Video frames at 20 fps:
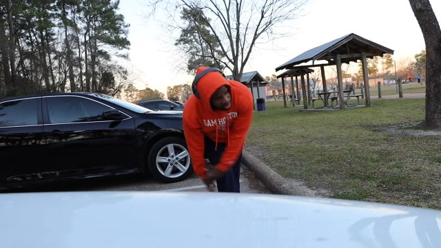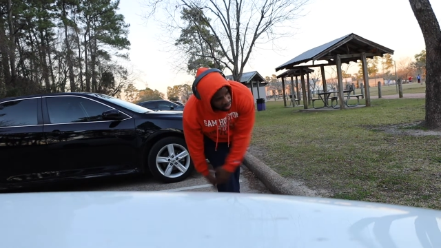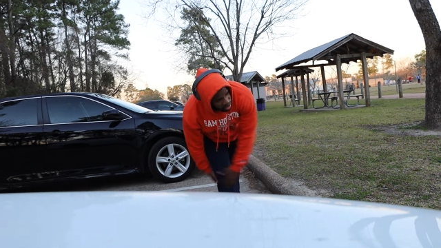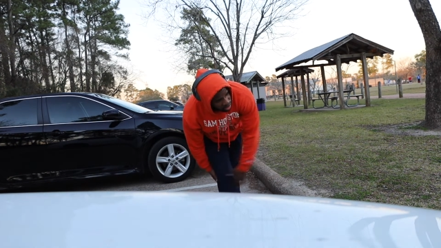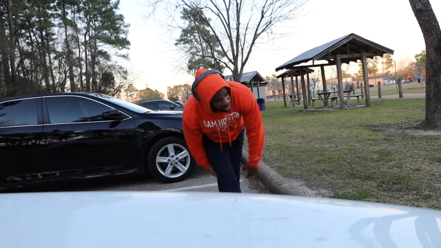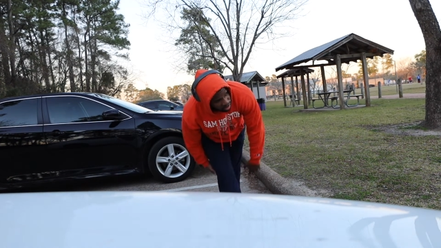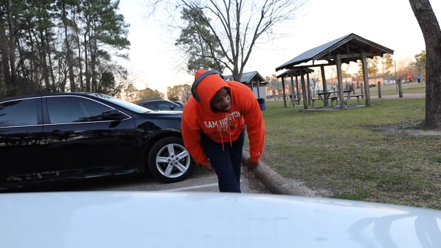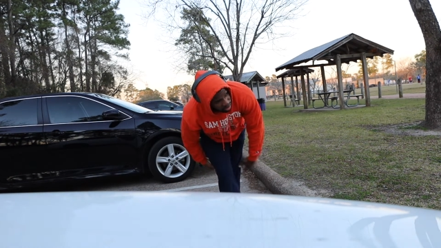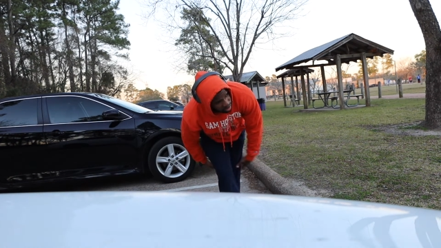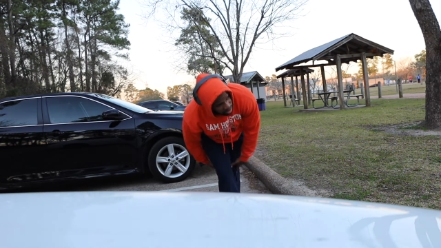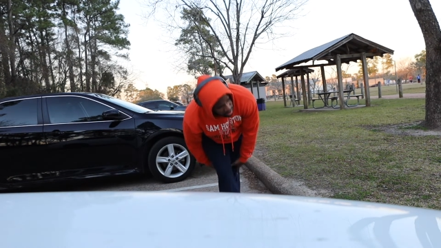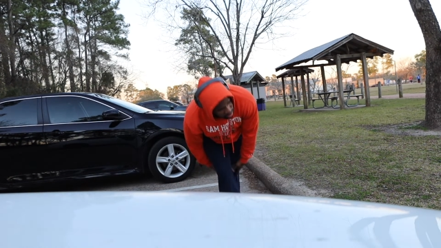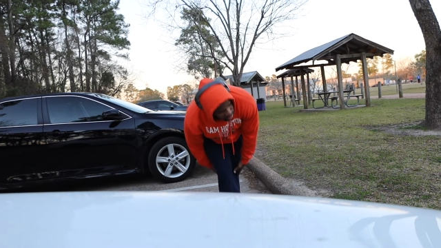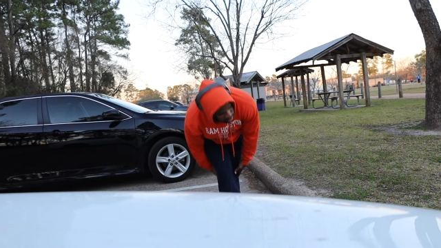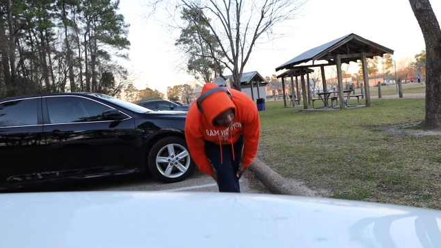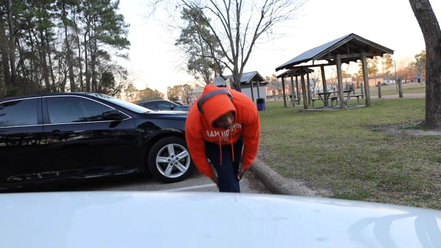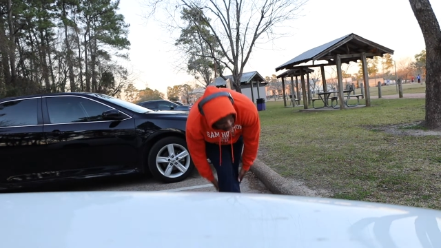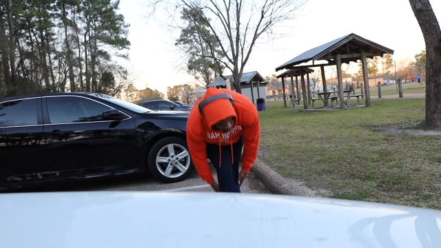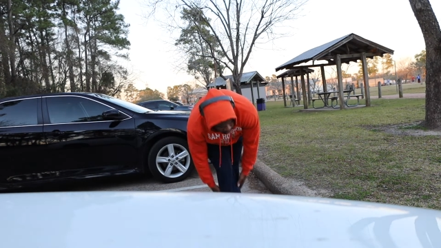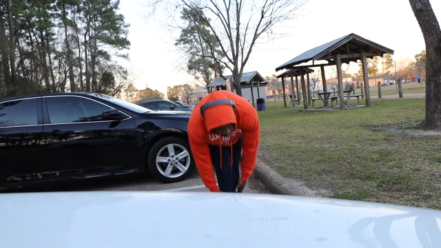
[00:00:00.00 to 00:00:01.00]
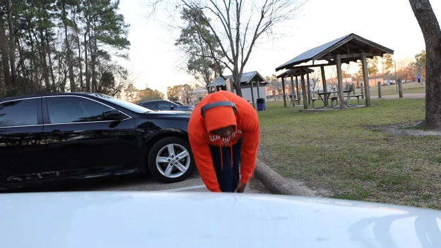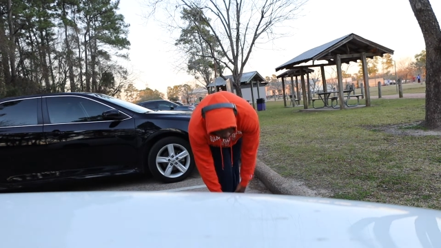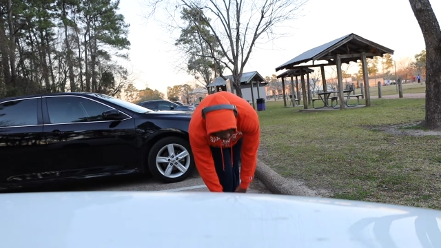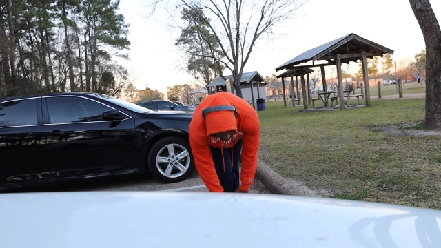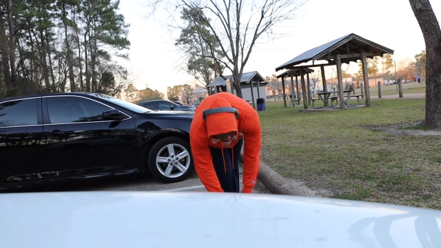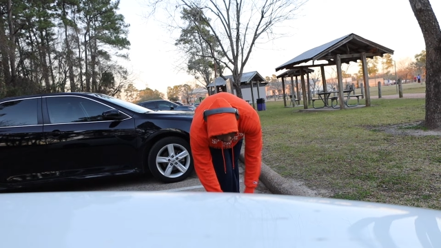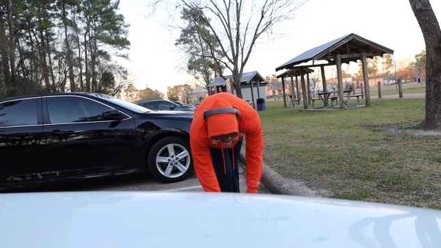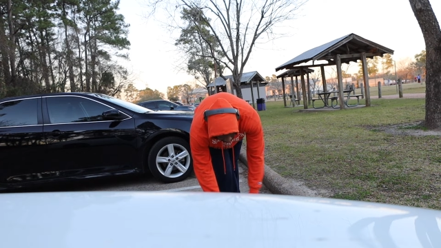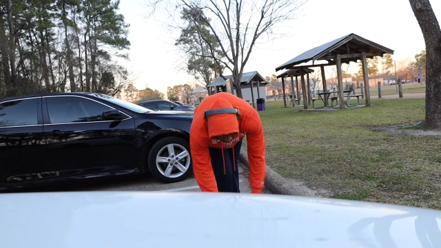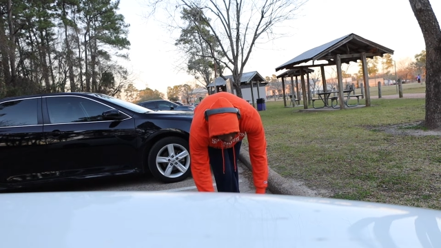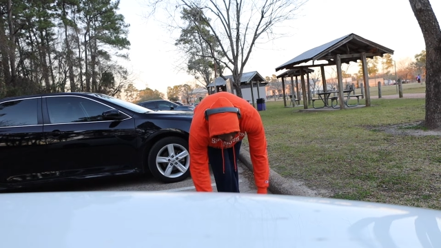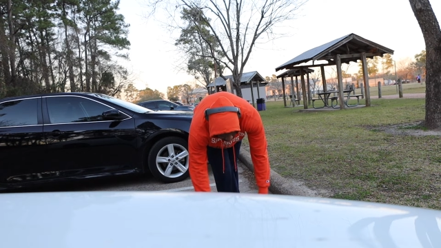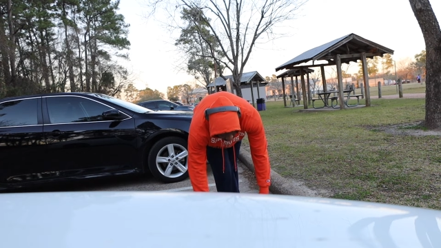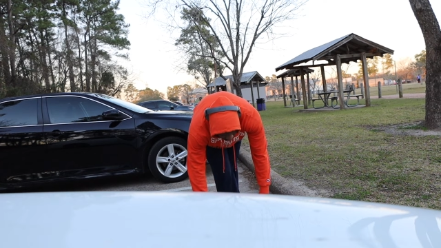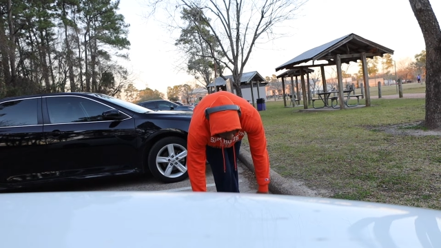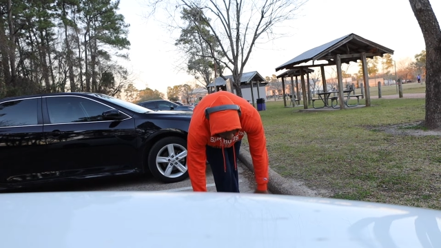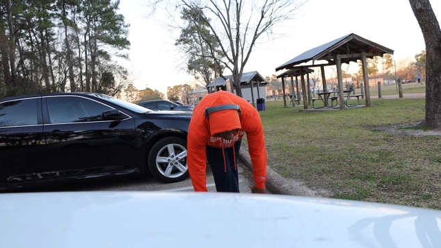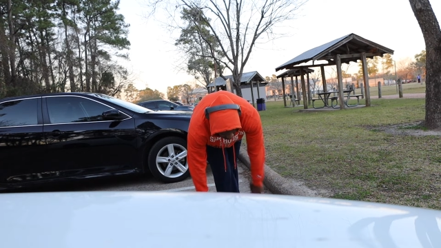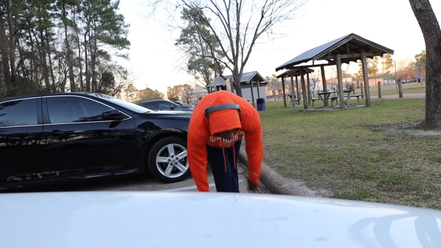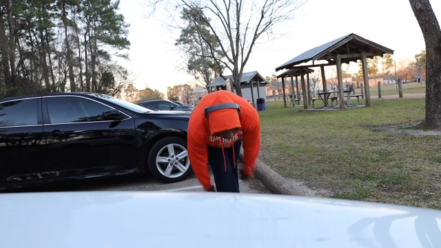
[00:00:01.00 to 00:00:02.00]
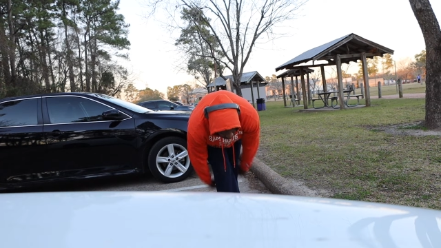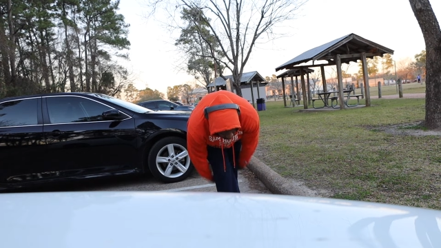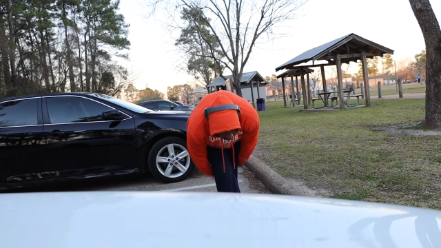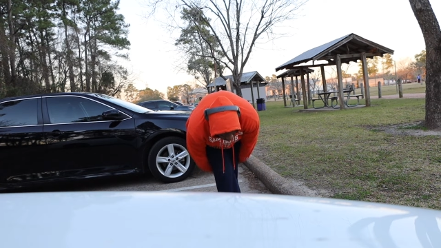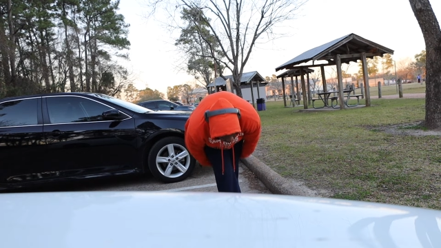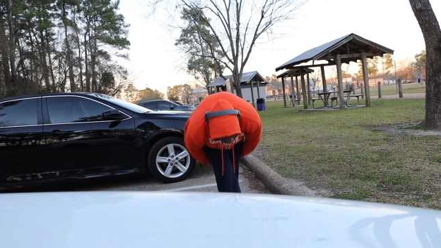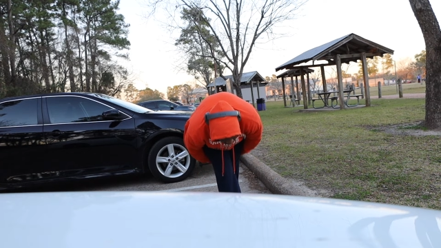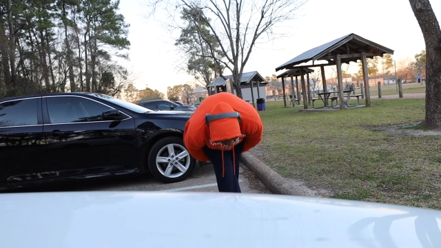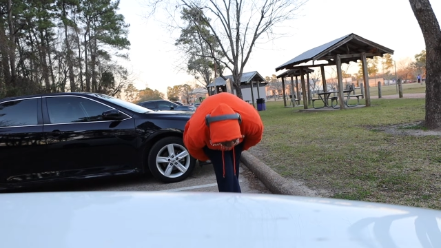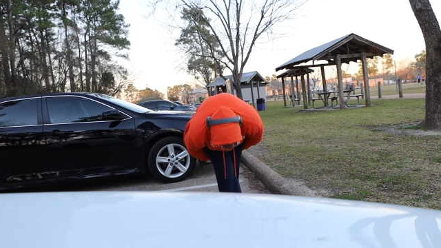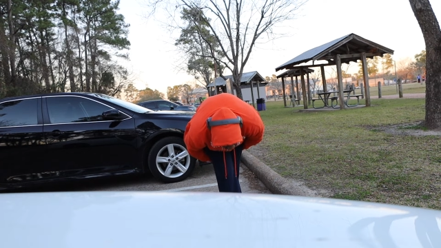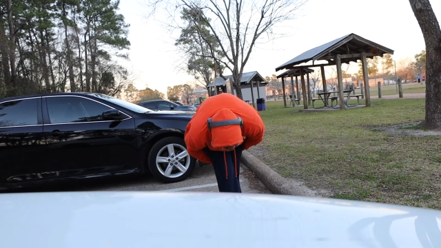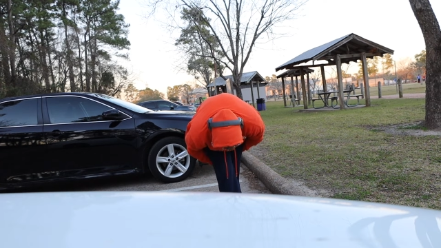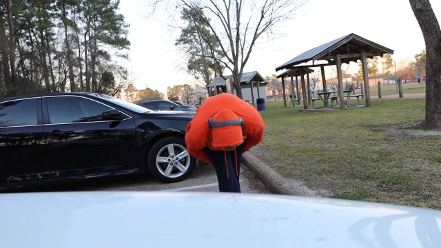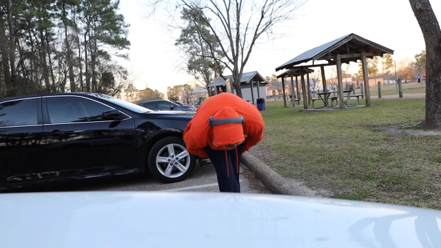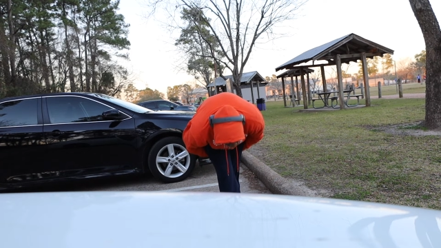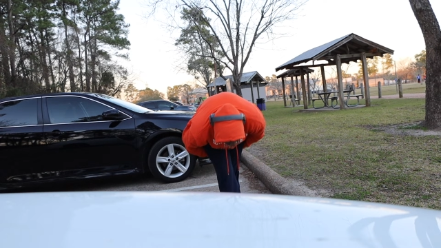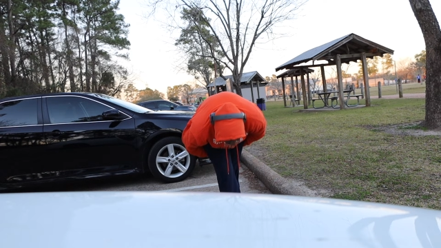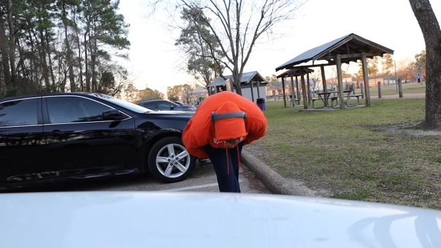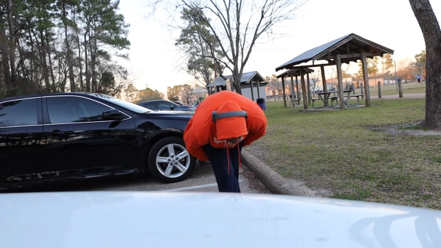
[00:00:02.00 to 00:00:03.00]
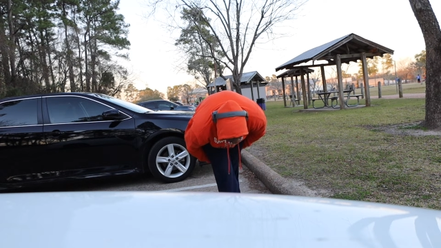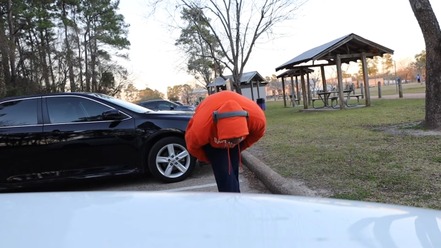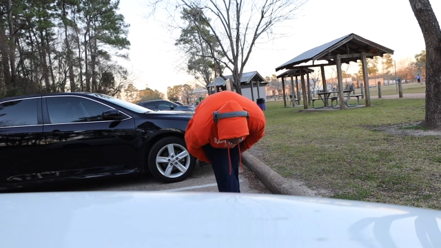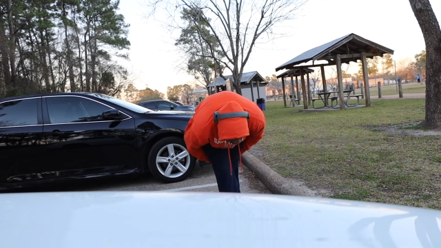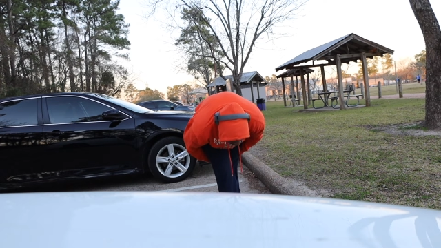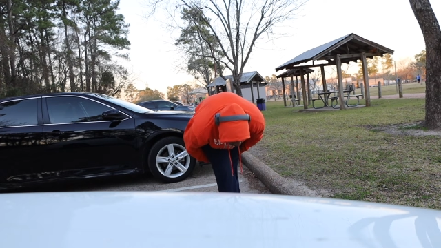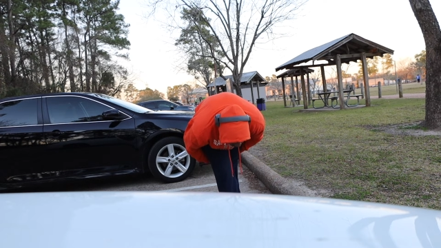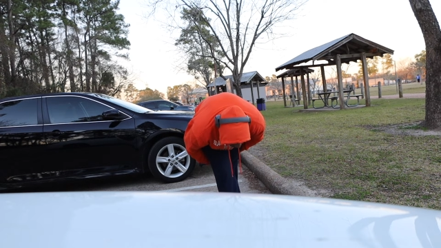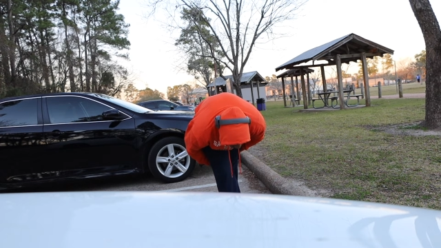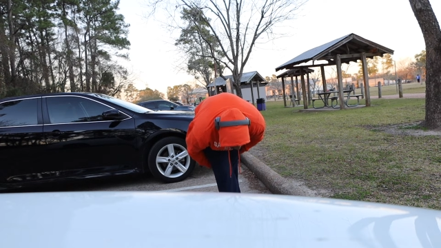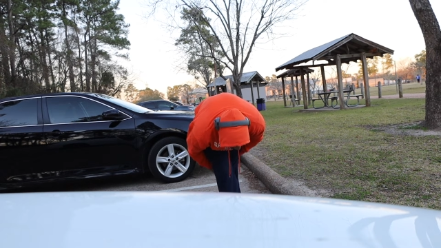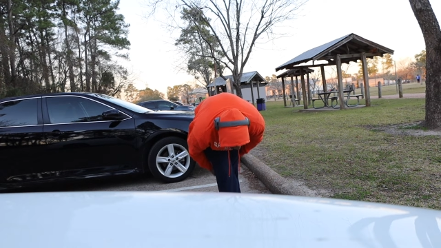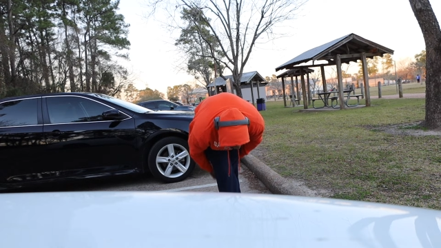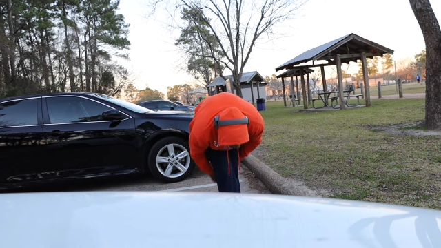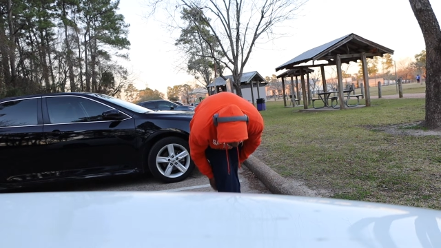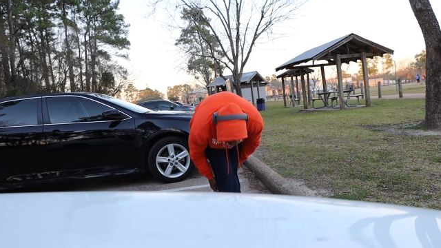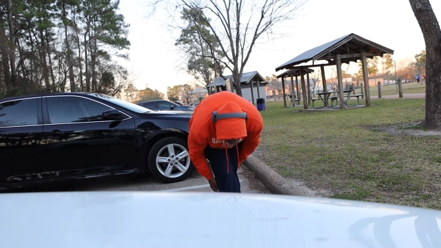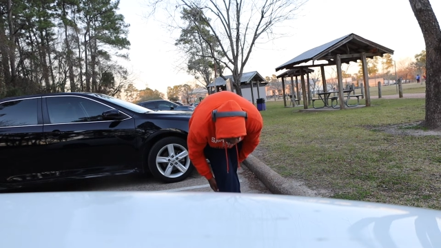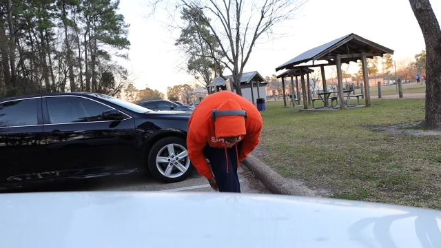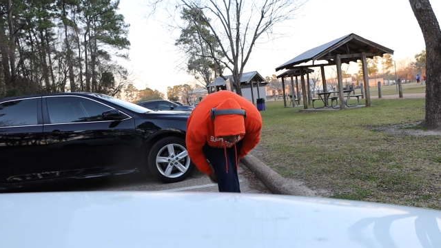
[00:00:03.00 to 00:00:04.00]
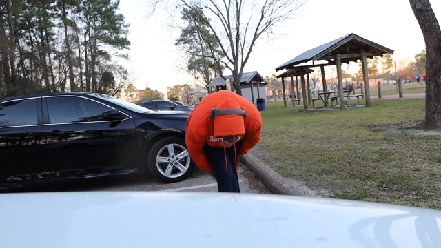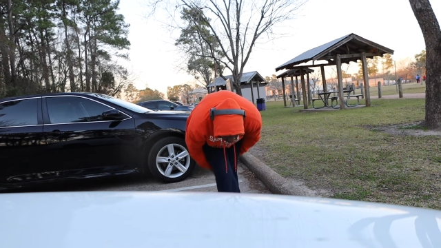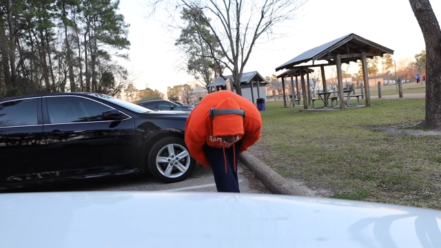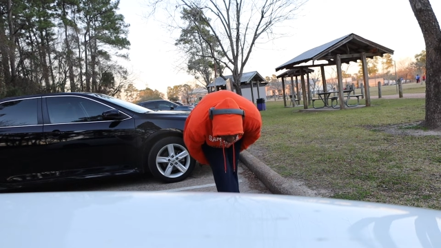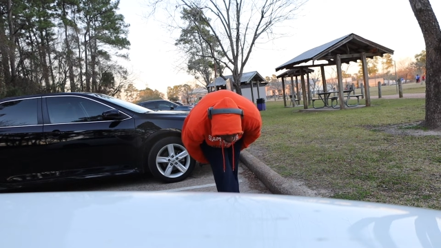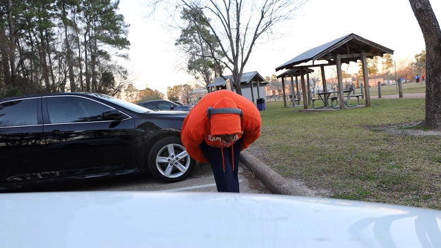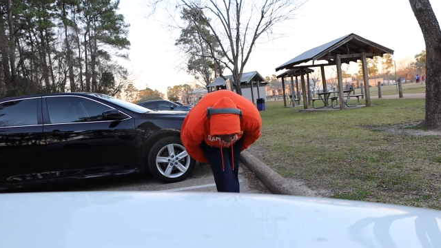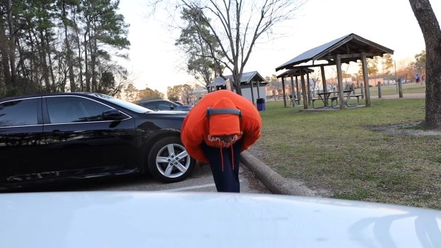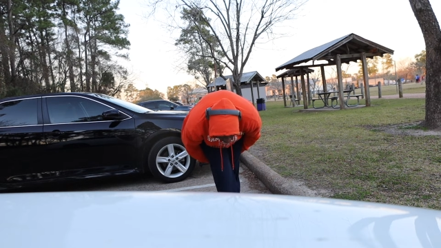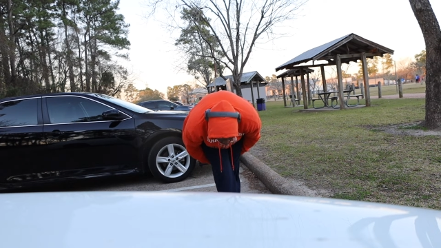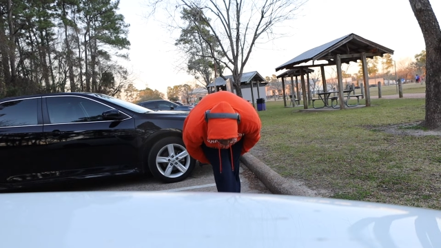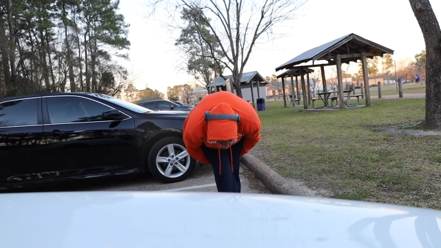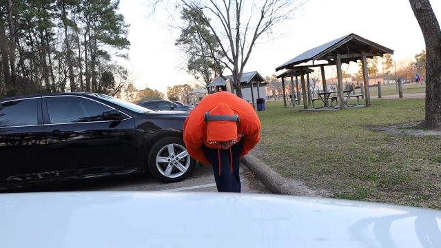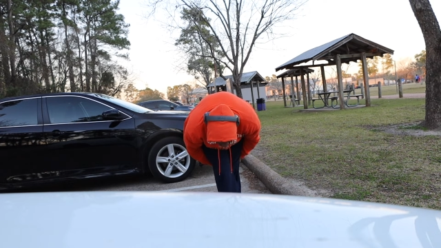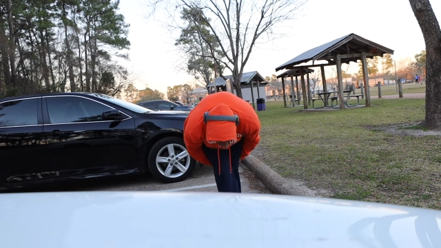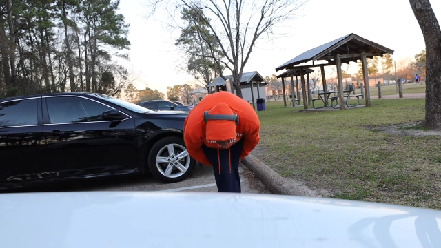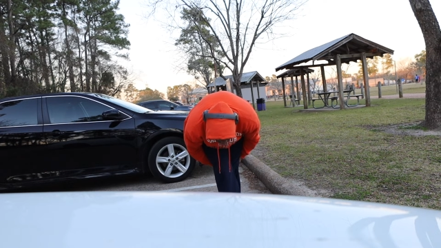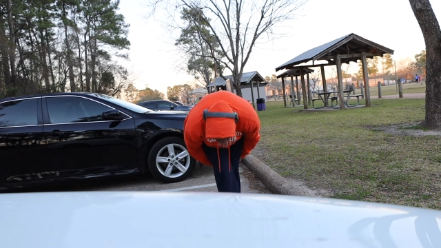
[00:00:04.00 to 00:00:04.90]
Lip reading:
(no speaker visible)